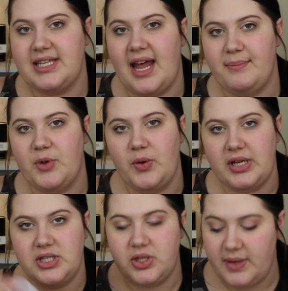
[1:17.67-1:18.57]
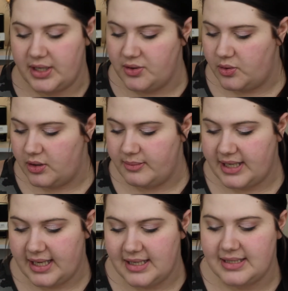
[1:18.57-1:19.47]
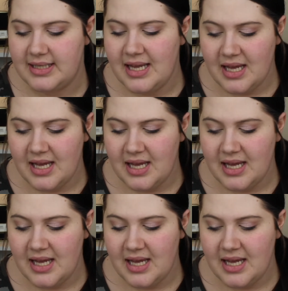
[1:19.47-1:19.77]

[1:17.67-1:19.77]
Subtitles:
that I'm going to ignore because